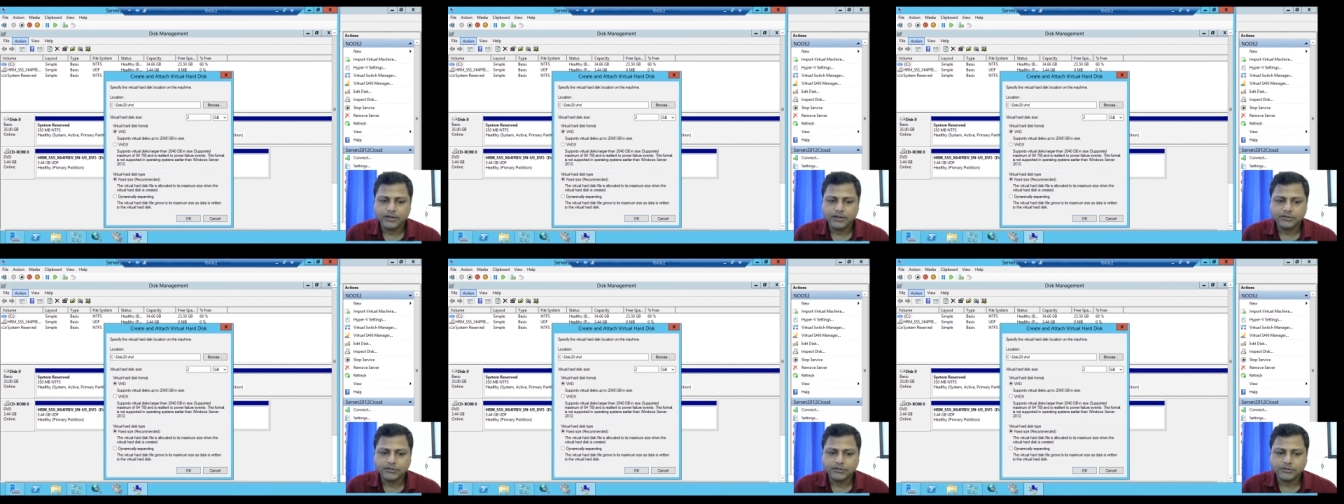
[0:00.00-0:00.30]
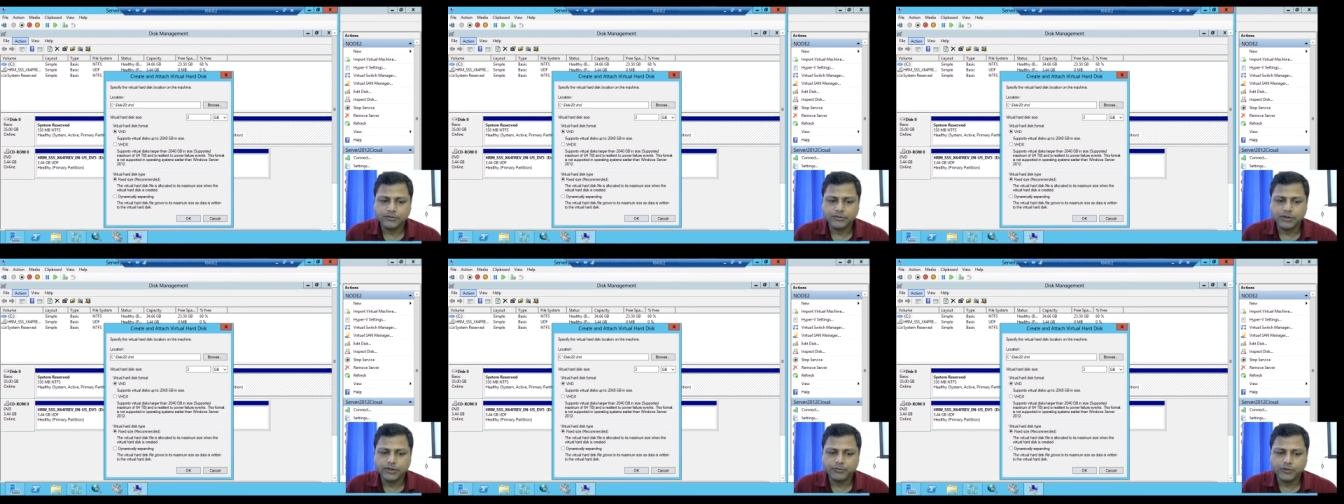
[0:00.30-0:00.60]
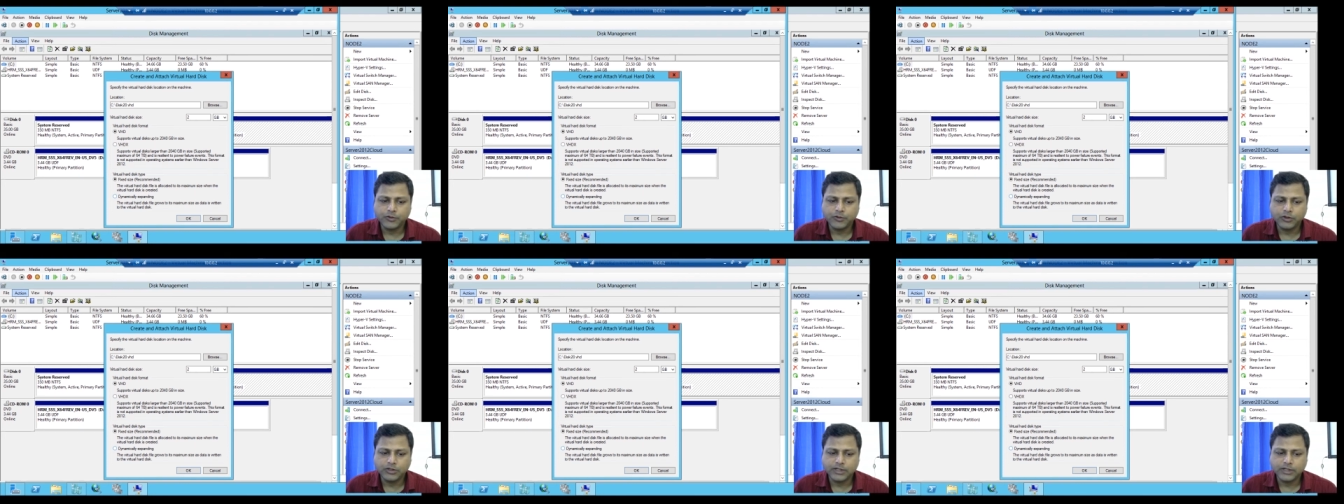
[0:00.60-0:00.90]
So we'll
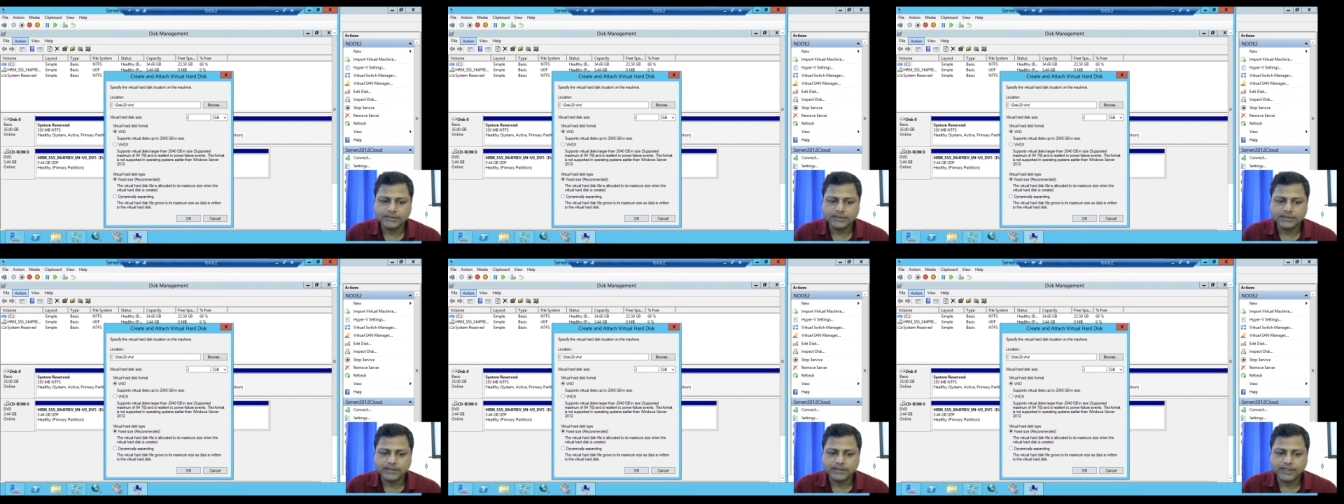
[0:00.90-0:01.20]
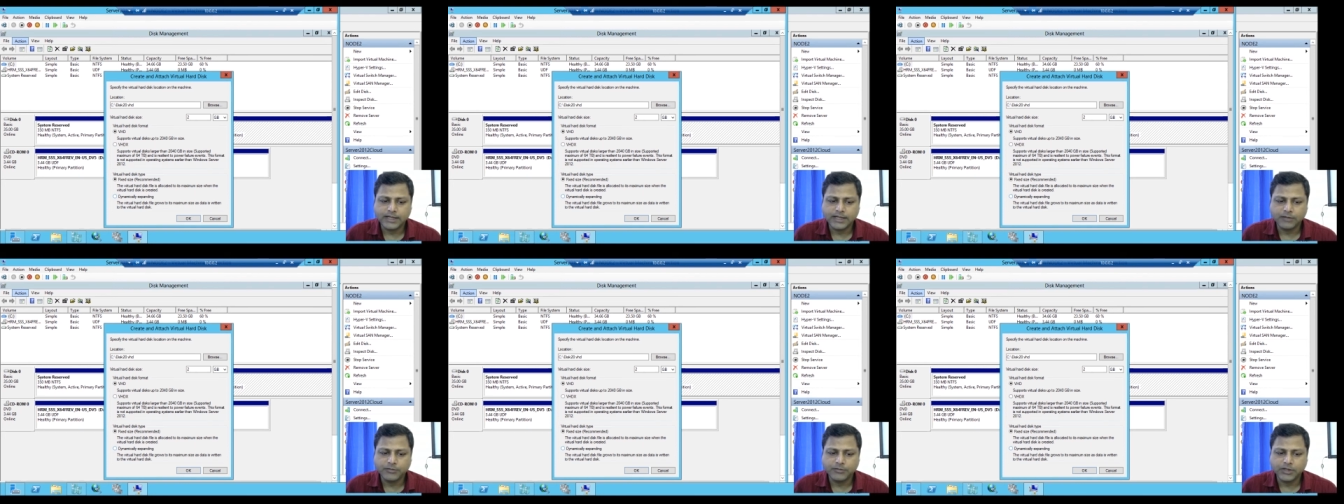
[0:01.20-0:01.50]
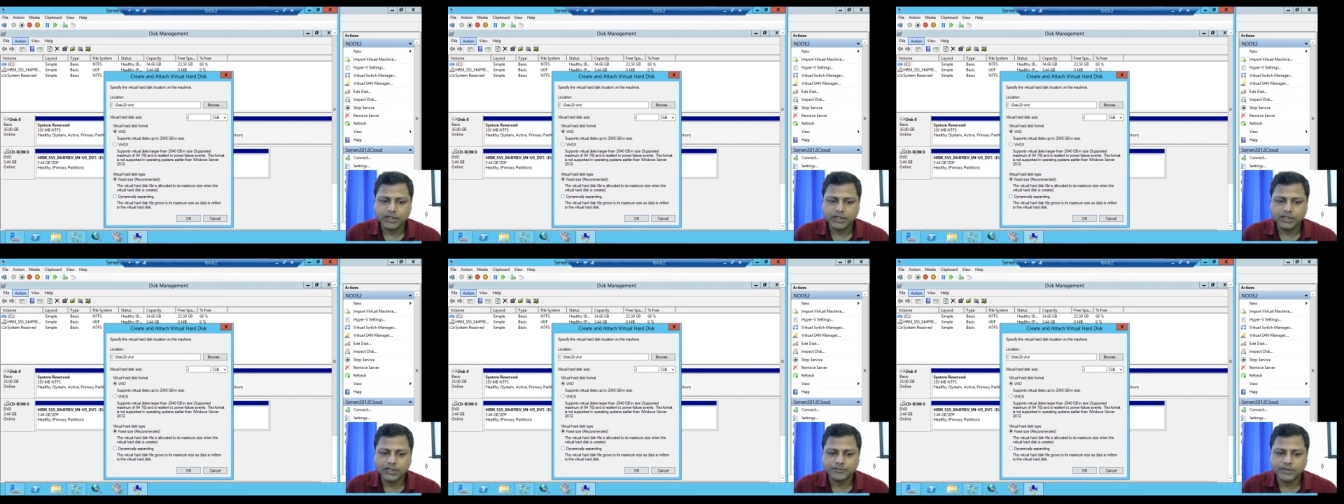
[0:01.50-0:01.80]
put as a
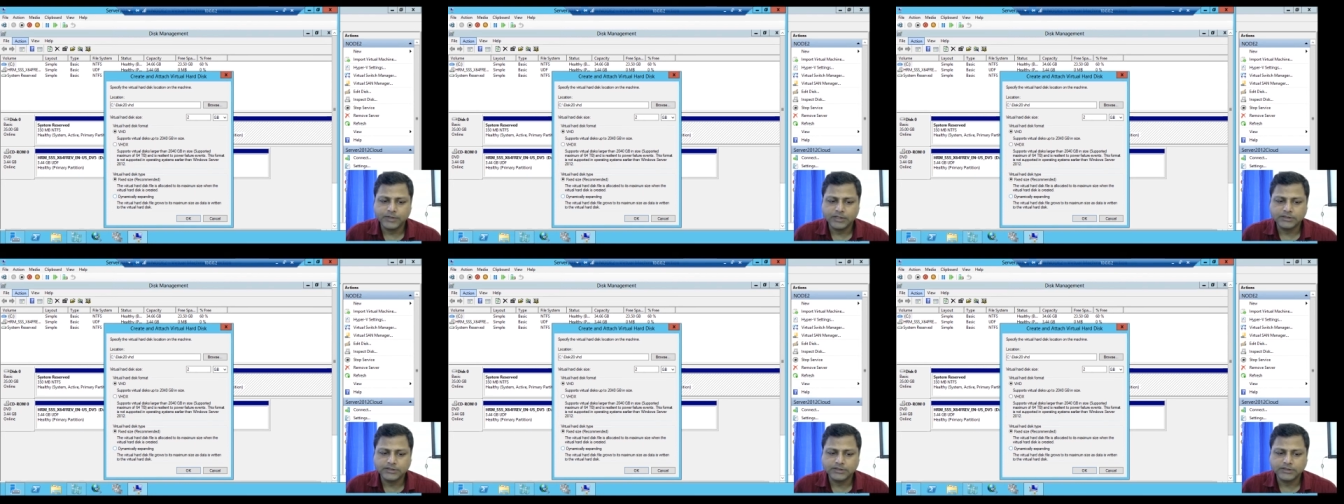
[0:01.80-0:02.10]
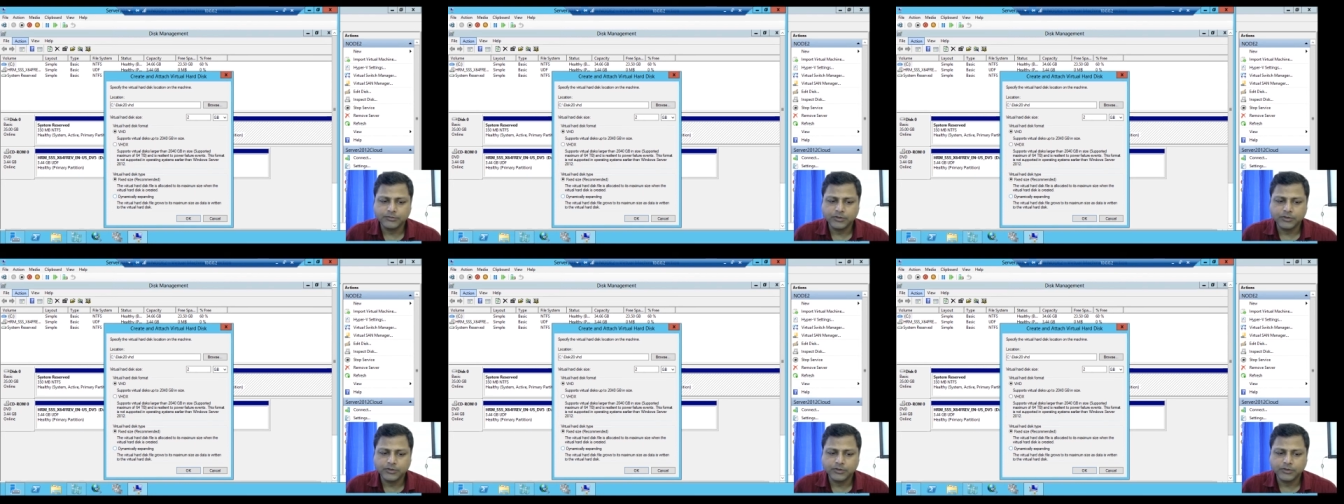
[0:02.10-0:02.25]
dynamic expansion,